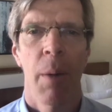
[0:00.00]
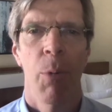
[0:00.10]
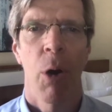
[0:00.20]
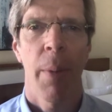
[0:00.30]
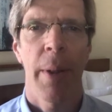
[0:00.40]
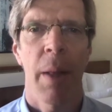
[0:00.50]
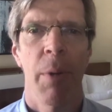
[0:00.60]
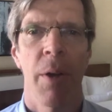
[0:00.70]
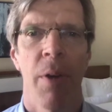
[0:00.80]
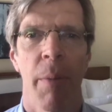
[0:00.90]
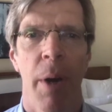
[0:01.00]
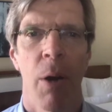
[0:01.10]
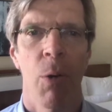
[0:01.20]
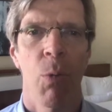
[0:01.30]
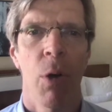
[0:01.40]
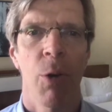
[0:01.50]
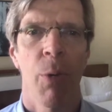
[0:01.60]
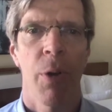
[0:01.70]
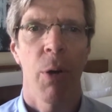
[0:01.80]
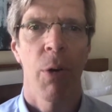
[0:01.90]
Programming let me design my own worlds
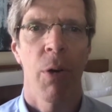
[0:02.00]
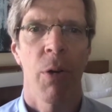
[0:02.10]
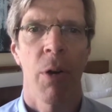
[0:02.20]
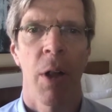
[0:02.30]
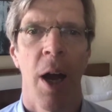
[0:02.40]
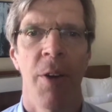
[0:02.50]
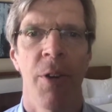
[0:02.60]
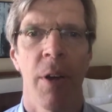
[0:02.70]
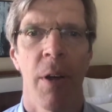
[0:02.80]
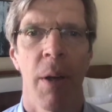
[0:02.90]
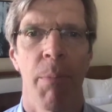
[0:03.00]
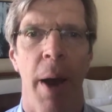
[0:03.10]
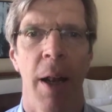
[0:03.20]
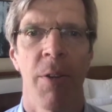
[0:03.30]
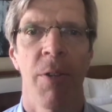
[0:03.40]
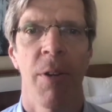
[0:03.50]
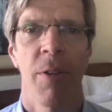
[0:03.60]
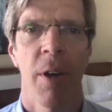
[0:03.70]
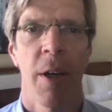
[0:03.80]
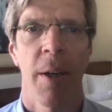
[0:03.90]
with their own internal logic and balanced
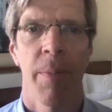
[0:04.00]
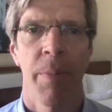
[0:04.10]
design.